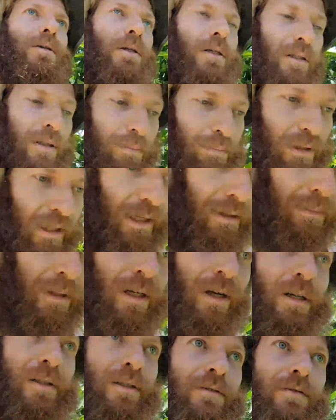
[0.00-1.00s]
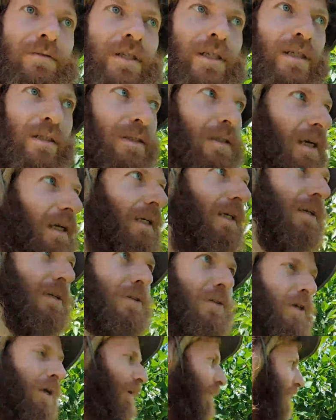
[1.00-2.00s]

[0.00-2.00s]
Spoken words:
gonna blame it on the vegan diet.